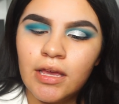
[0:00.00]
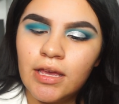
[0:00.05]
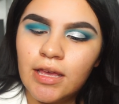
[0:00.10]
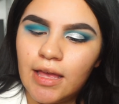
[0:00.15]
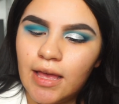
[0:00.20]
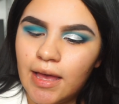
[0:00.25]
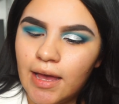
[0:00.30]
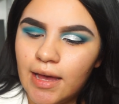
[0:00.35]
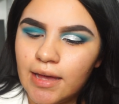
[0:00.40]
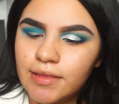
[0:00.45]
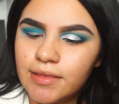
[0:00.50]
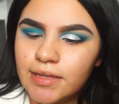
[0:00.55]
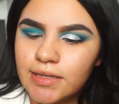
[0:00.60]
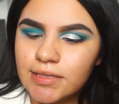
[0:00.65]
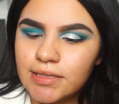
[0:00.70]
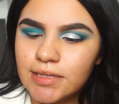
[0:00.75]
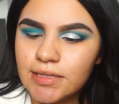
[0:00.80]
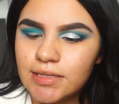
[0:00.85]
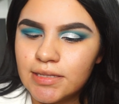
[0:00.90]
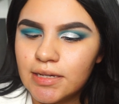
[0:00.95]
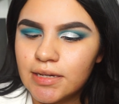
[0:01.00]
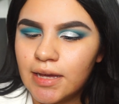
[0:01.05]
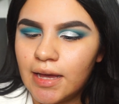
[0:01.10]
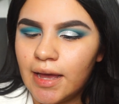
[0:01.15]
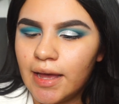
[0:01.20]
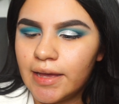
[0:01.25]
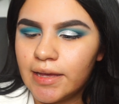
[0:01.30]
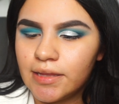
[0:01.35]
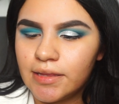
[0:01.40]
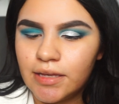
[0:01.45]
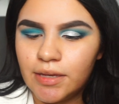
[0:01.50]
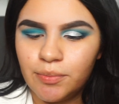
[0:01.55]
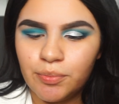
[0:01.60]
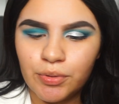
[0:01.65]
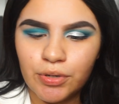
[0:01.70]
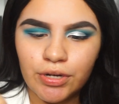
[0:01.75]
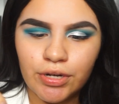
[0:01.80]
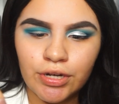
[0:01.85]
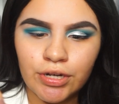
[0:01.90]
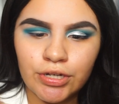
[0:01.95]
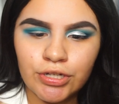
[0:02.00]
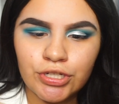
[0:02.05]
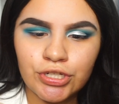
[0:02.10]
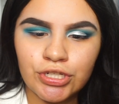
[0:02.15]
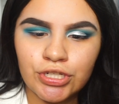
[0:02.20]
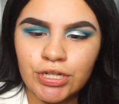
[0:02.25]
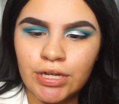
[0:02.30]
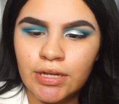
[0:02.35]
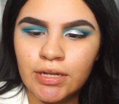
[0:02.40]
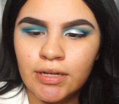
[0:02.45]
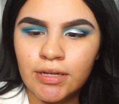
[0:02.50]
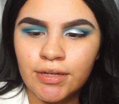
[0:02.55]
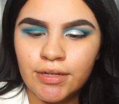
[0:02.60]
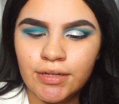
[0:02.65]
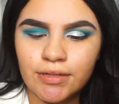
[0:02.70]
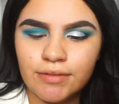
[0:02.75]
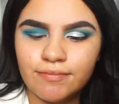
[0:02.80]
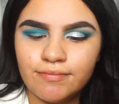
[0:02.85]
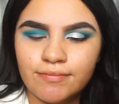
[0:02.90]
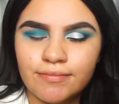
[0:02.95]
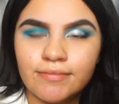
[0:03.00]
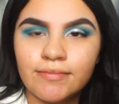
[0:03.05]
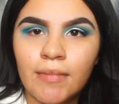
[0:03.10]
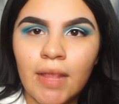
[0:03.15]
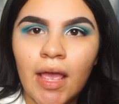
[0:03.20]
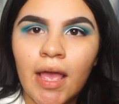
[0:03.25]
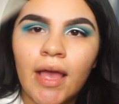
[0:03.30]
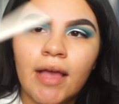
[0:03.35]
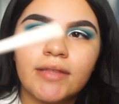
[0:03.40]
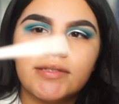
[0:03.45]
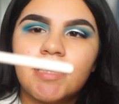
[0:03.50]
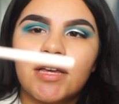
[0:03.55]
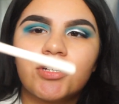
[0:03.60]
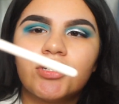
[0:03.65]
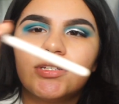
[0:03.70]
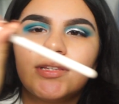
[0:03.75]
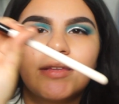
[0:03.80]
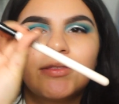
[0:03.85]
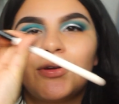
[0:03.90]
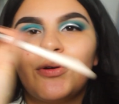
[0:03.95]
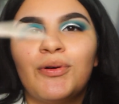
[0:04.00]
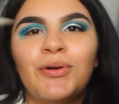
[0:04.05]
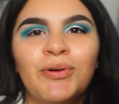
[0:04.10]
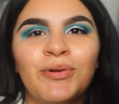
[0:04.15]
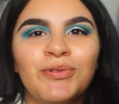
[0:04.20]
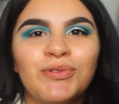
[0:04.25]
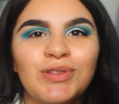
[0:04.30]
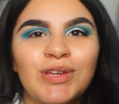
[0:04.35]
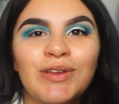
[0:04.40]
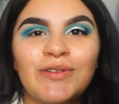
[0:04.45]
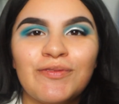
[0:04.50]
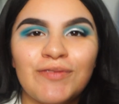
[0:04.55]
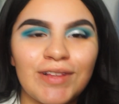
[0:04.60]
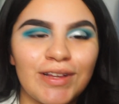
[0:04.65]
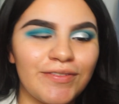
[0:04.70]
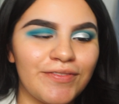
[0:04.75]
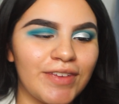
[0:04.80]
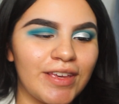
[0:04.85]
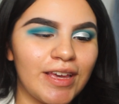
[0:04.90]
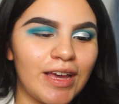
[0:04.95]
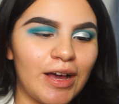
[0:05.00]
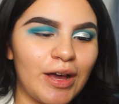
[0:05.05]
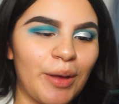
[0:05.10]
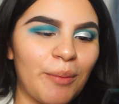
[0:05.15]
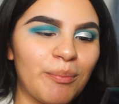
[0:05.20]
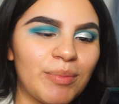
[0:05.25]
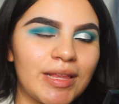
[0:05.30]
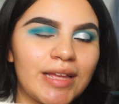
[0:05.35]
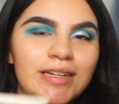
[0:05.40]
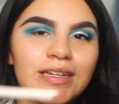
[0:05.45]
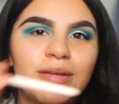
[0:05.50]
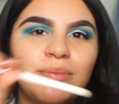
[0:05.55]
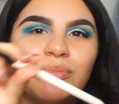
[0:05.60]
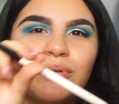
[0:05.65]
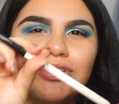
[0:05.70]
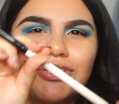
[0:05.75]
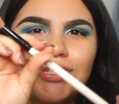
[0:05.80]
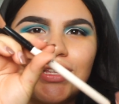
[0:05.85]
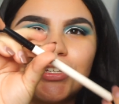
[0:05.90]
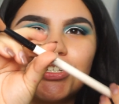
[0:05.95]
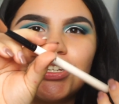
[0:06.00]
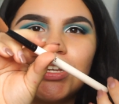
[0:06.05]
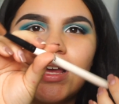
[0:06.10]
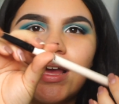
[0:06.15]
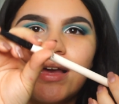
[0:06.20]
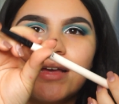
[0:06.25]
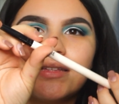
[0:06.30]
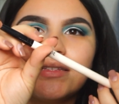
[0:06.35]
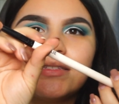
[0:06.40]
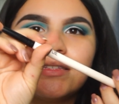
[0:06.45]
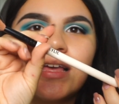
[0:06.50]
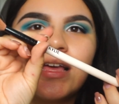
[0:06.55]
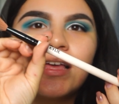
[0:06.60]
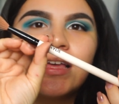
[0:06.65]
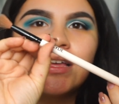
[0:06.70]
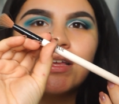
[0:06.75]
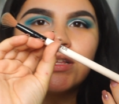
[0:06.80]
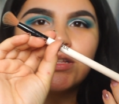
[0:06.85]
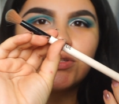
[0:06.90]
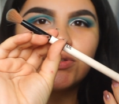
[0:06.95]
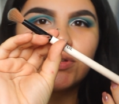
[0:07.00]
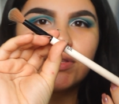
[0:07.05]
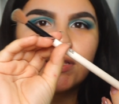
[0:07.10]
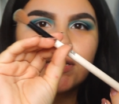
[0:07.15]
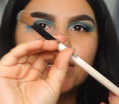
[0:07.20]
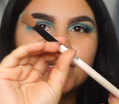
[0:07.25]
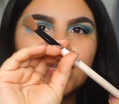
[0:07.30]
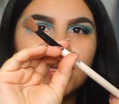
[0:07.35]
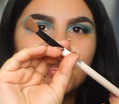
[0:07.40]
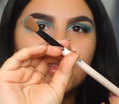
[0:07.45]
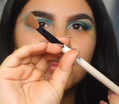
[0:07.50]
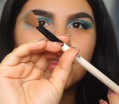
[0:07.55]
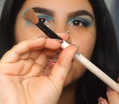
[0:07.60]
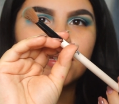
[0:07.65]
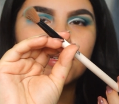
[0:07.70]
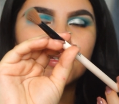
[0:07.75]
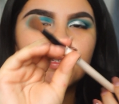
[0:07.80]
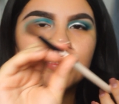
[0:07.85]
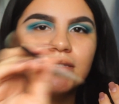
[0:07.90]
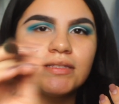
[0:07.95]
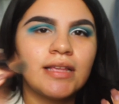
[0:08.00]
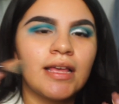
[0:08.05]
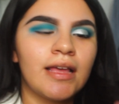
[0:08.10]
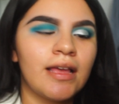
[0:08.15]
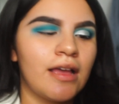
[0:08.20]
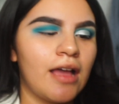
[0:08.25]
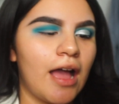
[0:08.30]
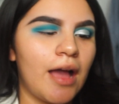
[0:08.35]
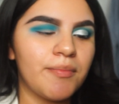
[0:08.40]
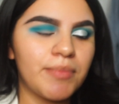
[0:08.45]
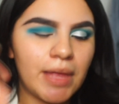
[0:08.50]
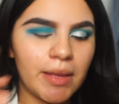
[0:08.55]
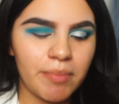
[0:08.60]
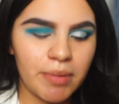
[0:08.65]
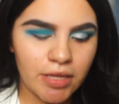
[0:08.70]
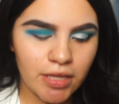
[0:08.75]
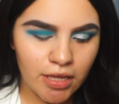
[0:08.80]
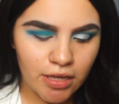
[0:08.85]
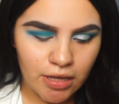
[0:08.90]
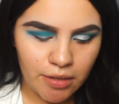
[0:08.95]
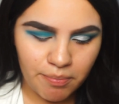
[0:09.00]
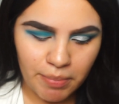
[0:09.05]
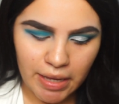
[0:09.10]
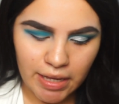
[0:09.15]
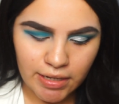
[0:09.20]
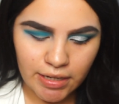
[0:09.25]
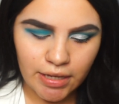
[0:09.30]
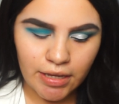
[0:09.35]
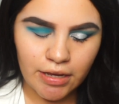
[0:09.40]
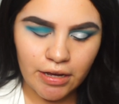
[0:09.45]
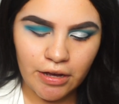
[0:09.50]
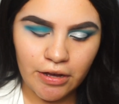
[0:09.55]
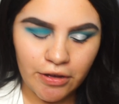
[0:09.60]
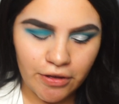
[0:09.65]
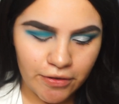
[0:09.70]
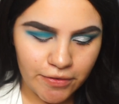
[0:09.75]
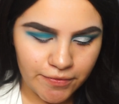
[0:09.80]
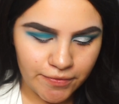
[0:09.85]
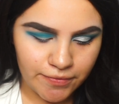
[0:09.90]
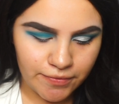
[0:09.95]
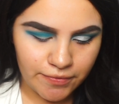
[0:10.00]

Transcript: and this is the Kylie brush It's actually like the only fluffy blending brush that she has. So it looks like this. I'm not picking up any of